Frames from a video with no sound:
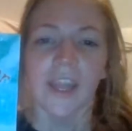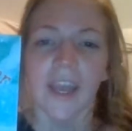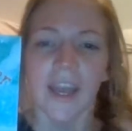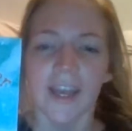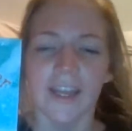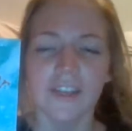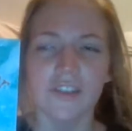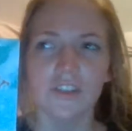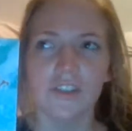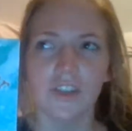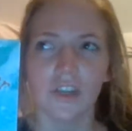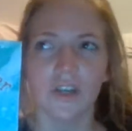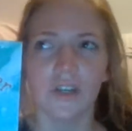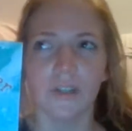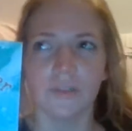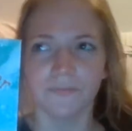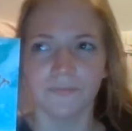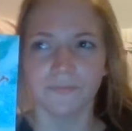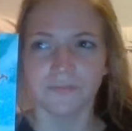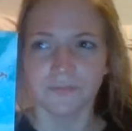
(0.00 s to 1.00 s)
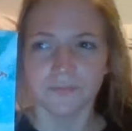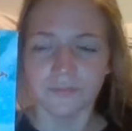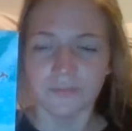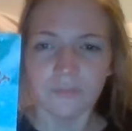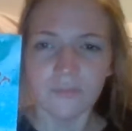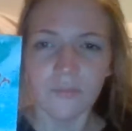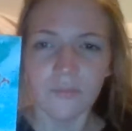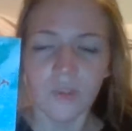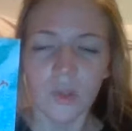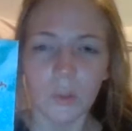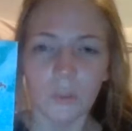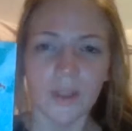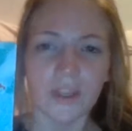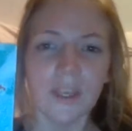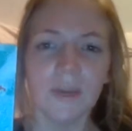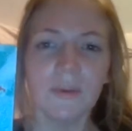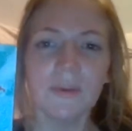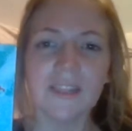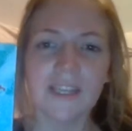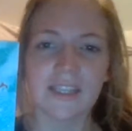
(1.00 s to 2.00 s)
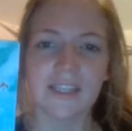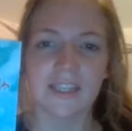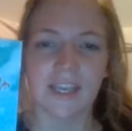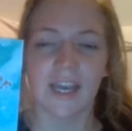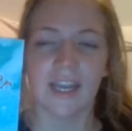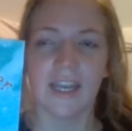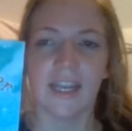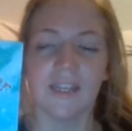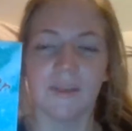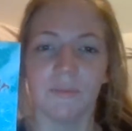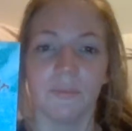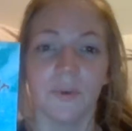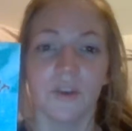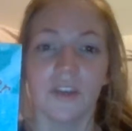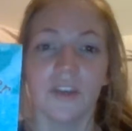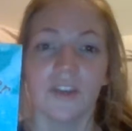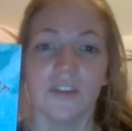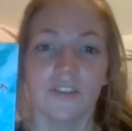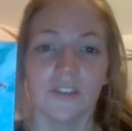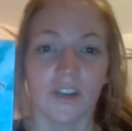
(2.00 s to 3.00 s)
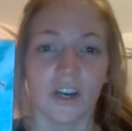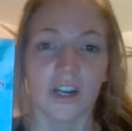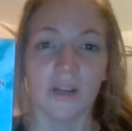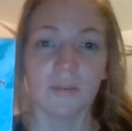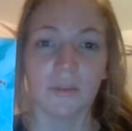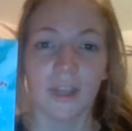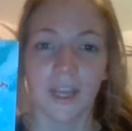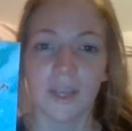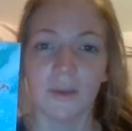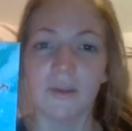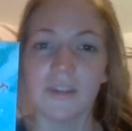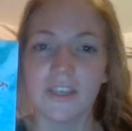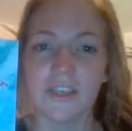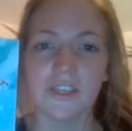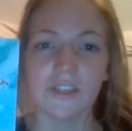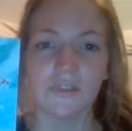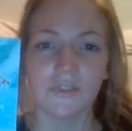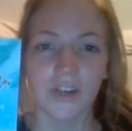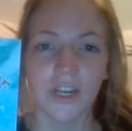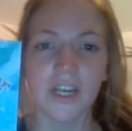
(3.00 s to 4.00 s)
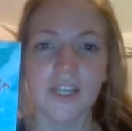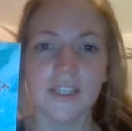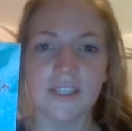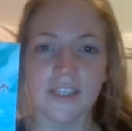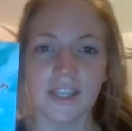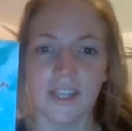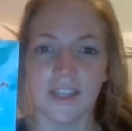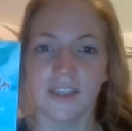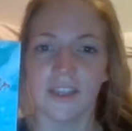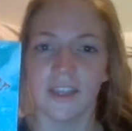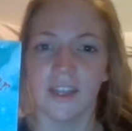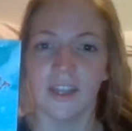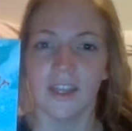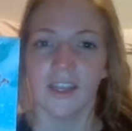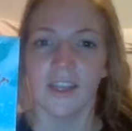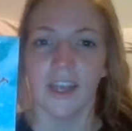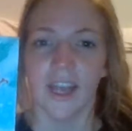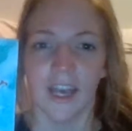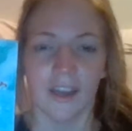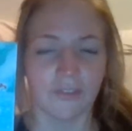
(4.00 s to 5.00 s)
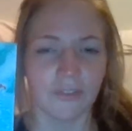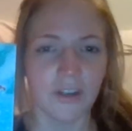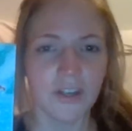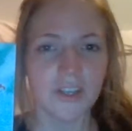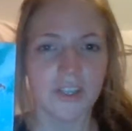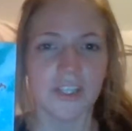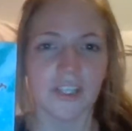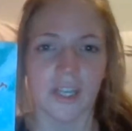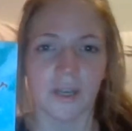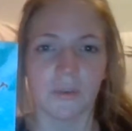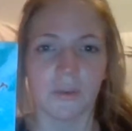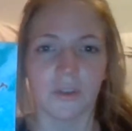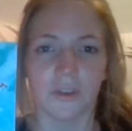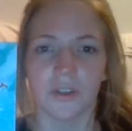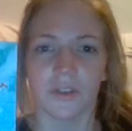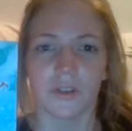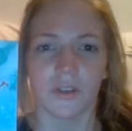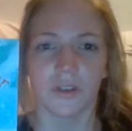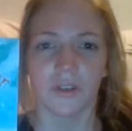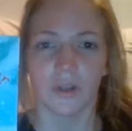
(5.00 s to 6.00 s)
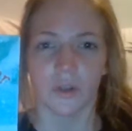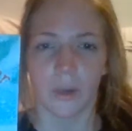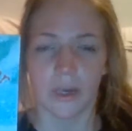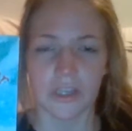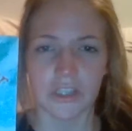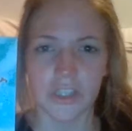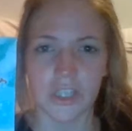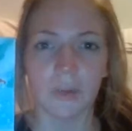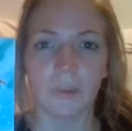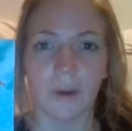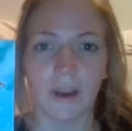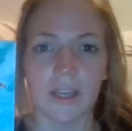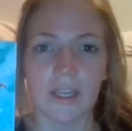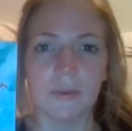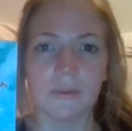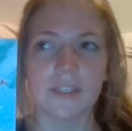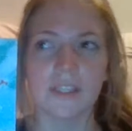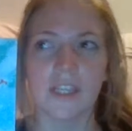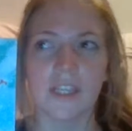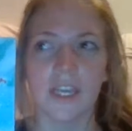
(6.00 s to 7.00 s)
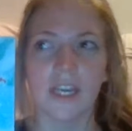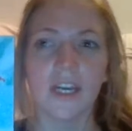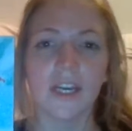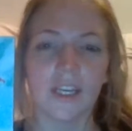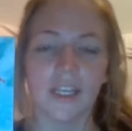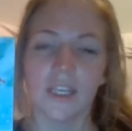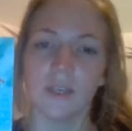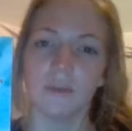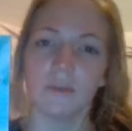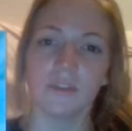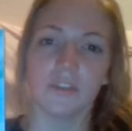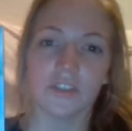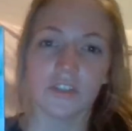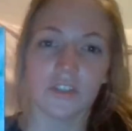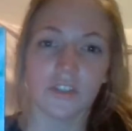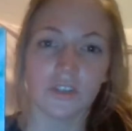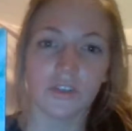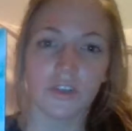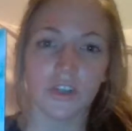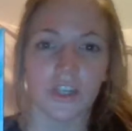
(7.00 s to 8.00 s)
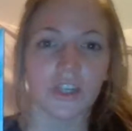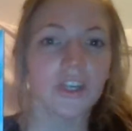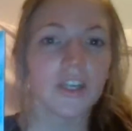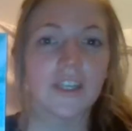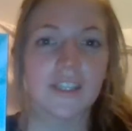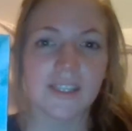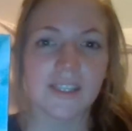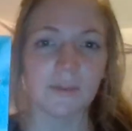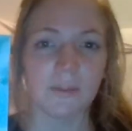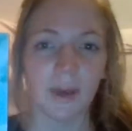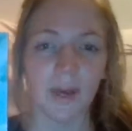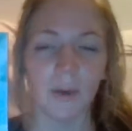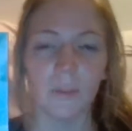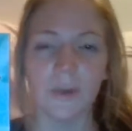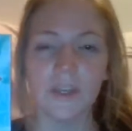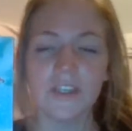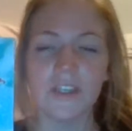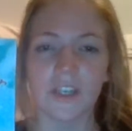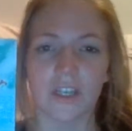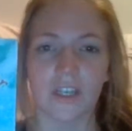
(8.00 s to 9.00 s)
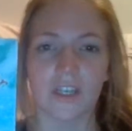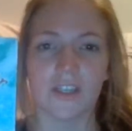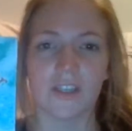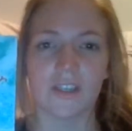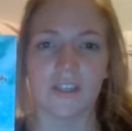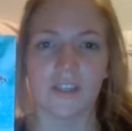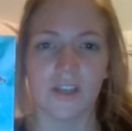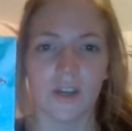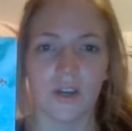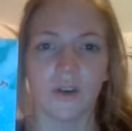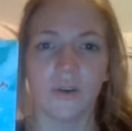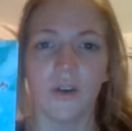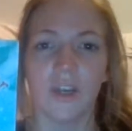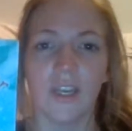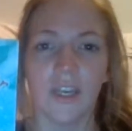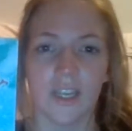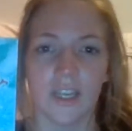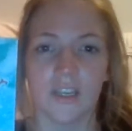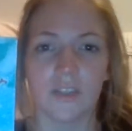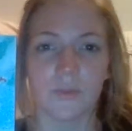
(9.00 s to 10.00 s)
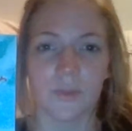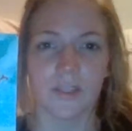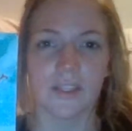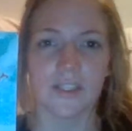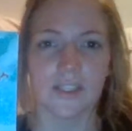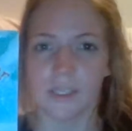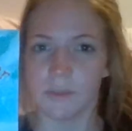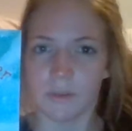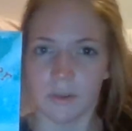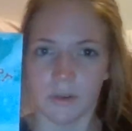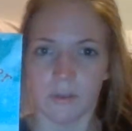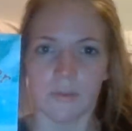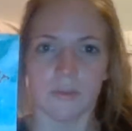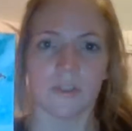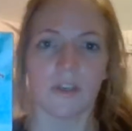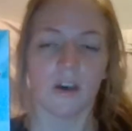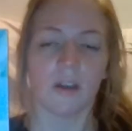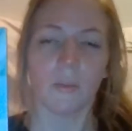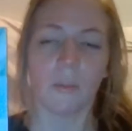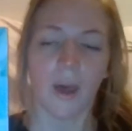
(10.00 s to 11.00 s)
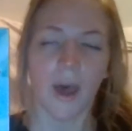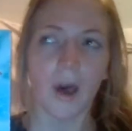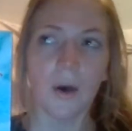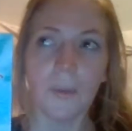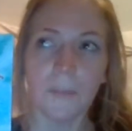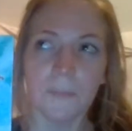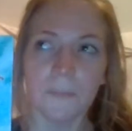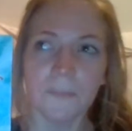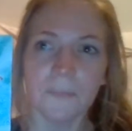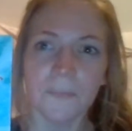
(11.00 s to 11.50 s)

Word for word: And so while he was outside, he started playing with his friends, and at first they were questioning why he was there, and he was just so curious about winter, and so he just wanted to see what it was all about.